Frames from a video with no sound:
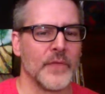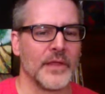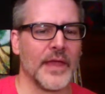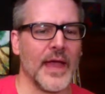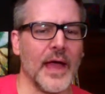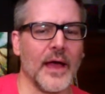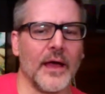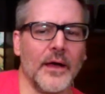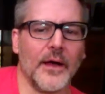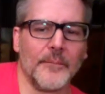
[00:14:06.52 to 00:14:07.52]
Yeah.
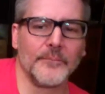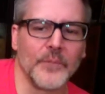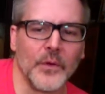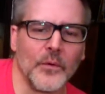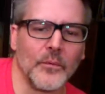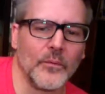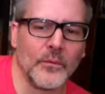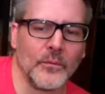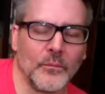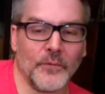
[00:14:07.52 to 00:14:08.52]
Um,
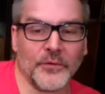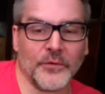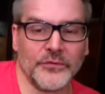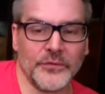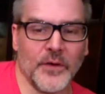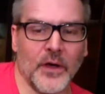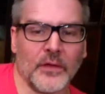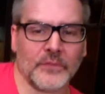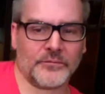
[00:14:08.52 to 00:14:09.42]
well, first of all,